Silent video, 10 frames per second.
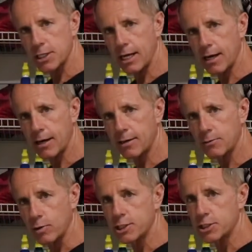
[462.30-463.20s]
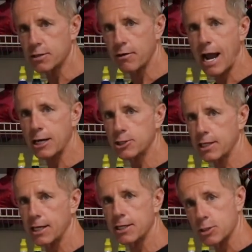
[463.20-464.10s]
here, which there
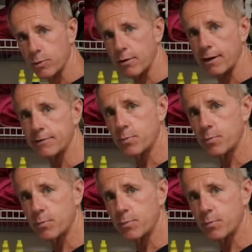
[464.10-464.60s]
actually is, so we don't have to